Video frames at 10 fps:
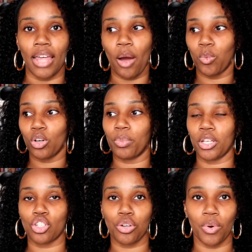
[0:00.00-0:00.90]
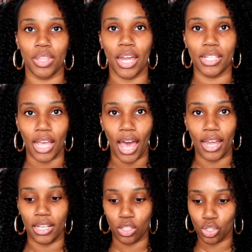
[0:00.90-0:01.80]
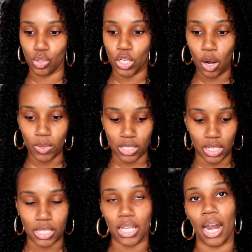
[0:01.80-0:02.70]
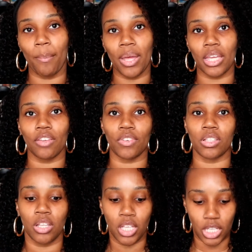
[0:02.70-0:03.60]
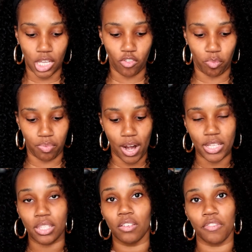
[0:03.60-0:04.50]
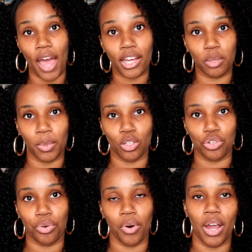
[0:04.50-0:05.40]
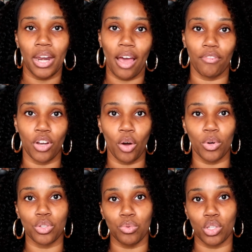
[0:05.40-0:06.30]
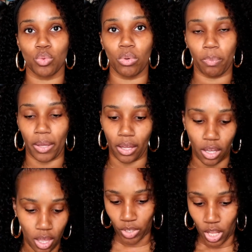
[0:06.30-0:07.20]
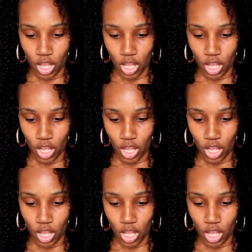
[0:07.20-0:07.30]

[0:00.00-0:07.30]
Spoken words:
that will be a chore that is added to Noah's list, and I may even give Bryce the vacuuming chore and have Noah do the sweeping.